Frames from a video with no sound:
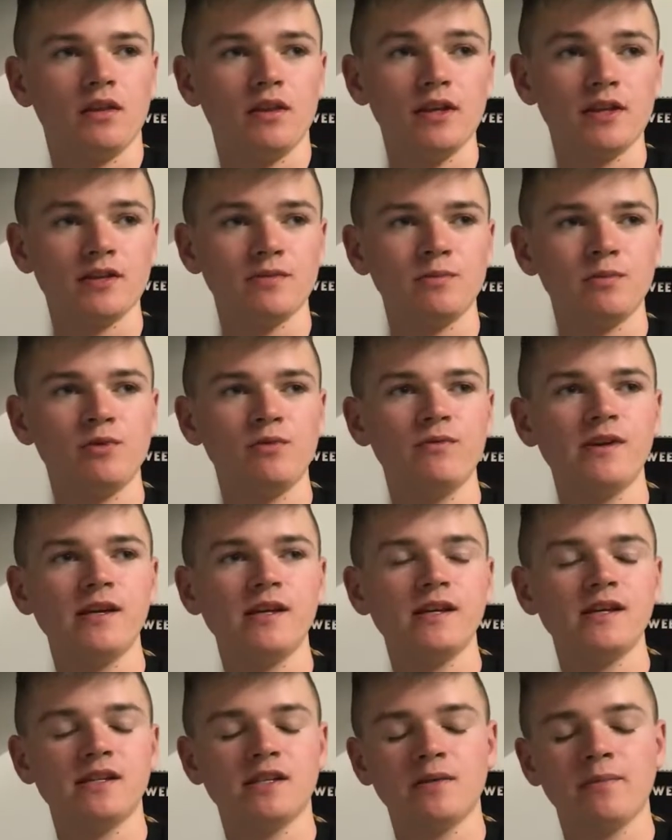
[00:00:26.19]
This
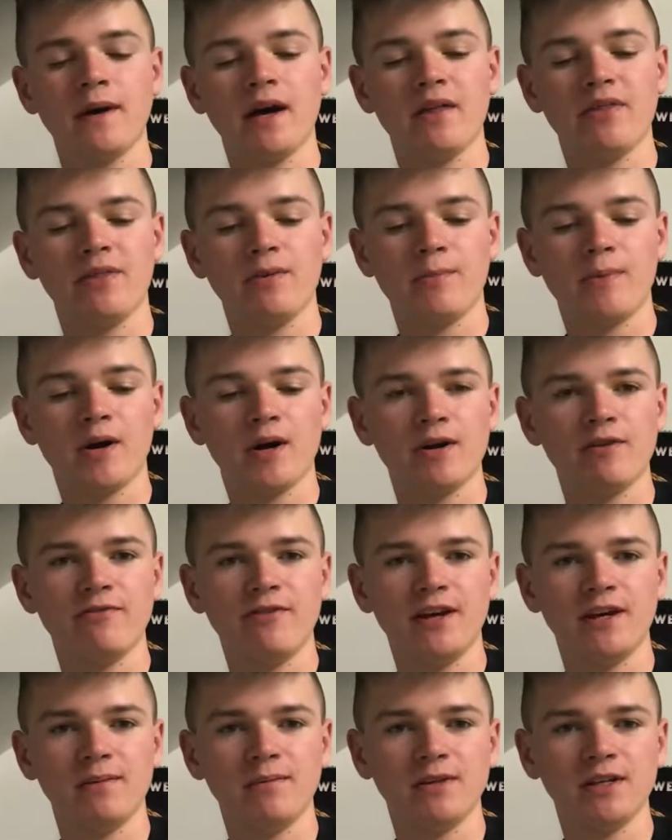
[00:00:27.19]
movie is about the Parr
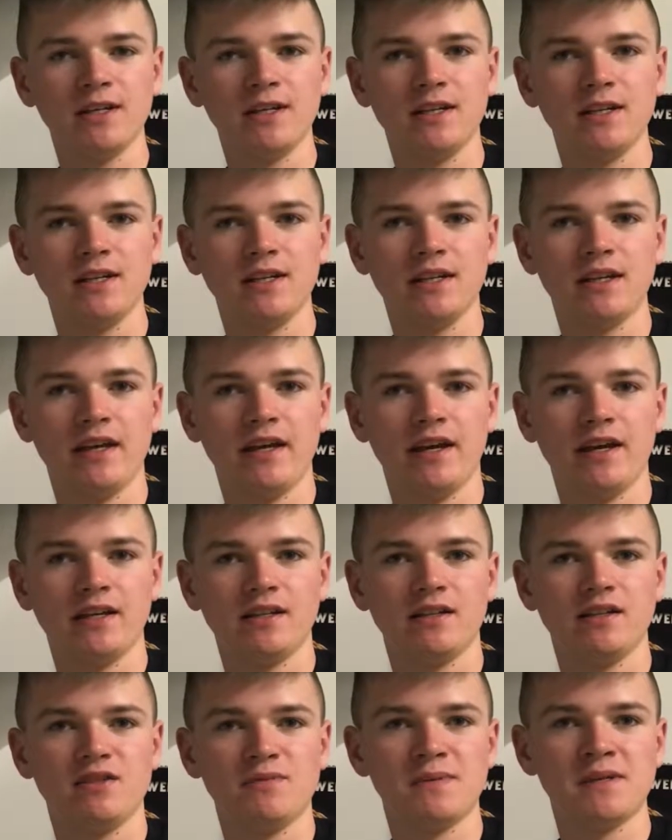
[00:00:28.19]
family,
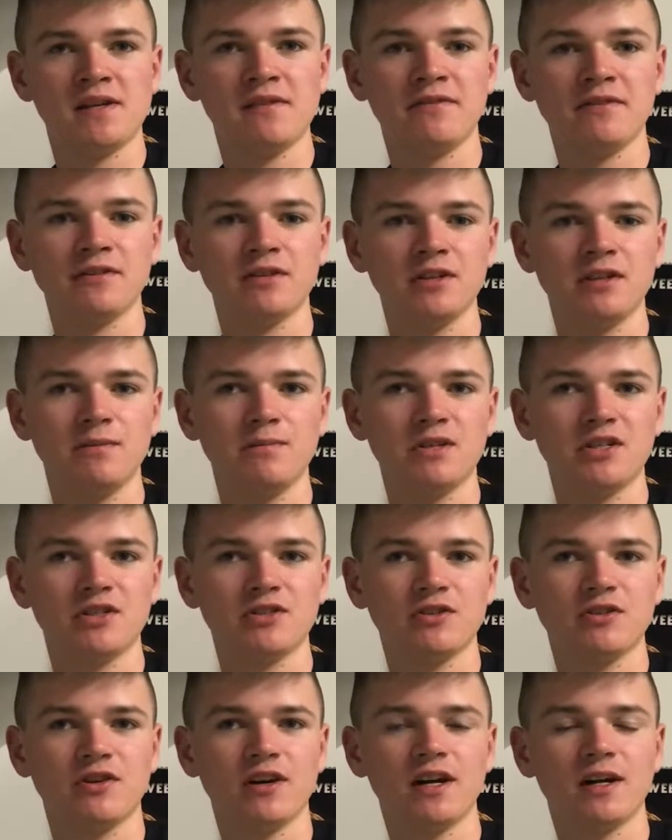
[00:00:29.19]
and specifically
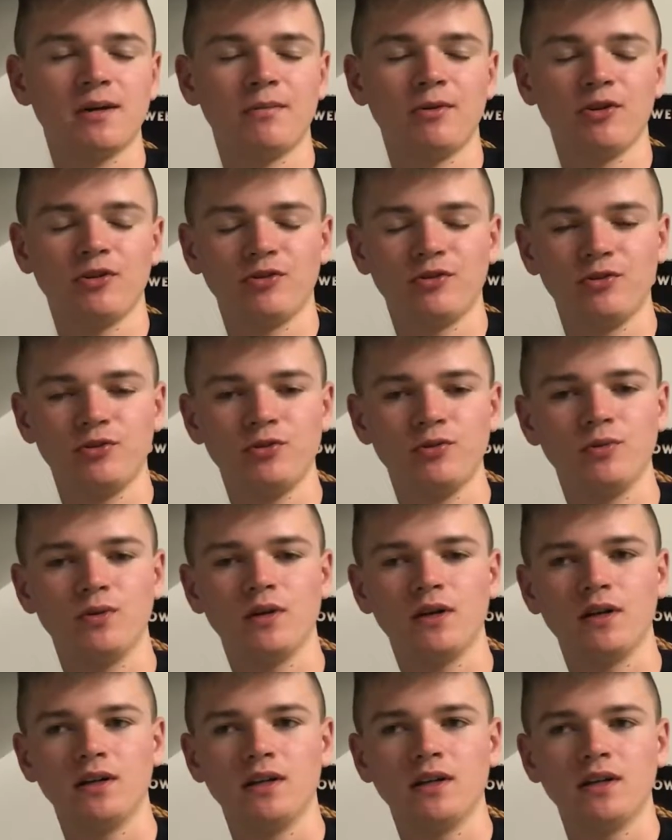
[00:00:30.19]
Mr. Incredible,
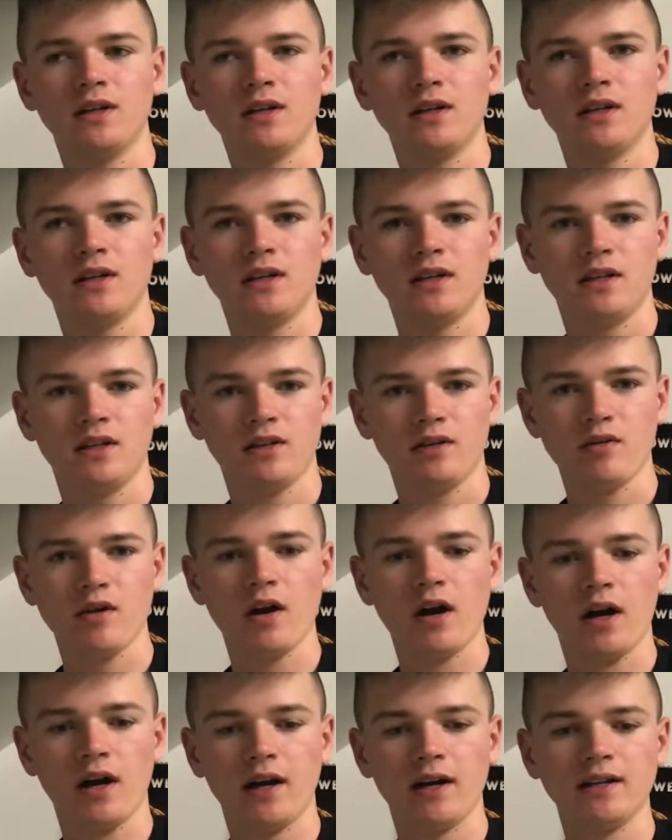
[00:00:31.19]
who
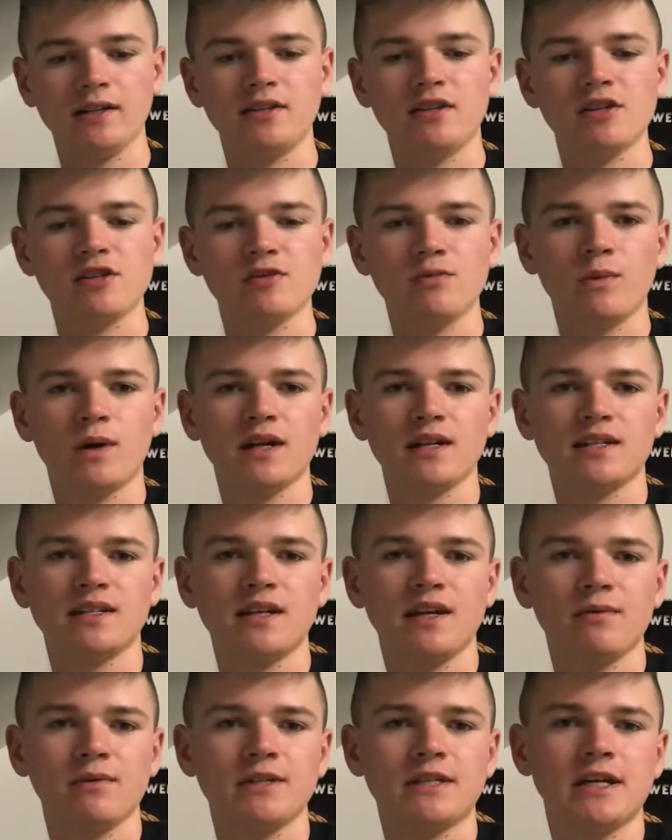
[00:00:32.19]
doesn't want to
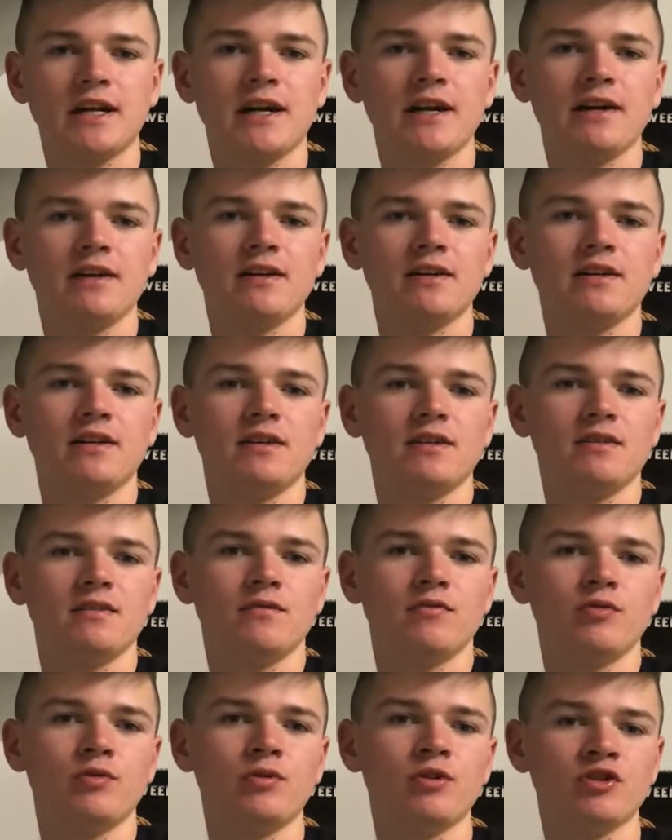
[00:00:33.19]
stay retired,
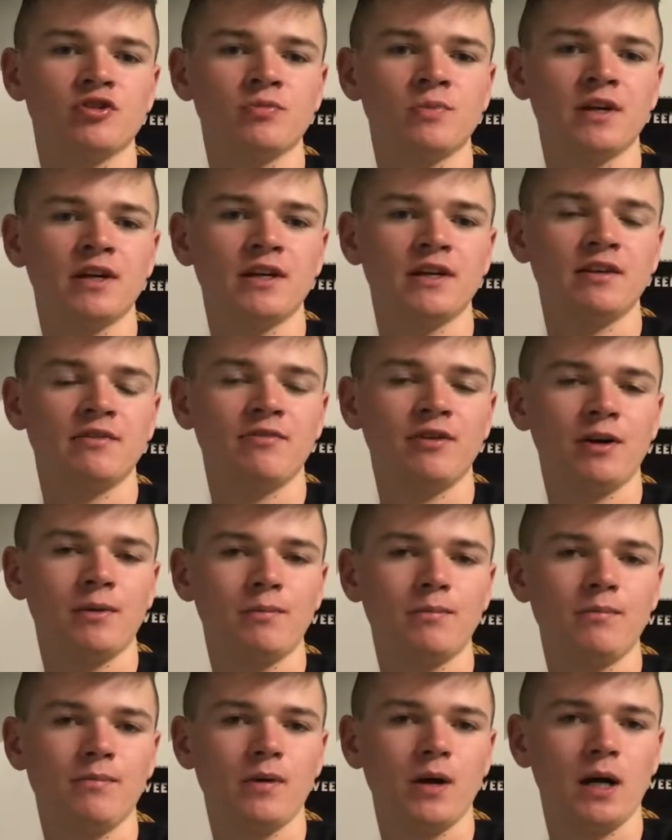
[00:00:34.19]
who doesn't want to give
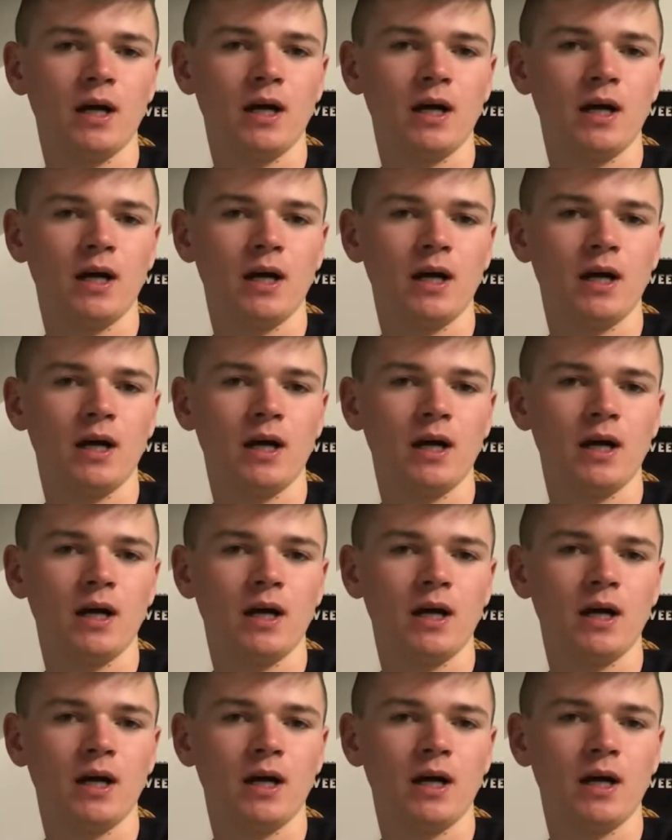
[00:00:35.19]
up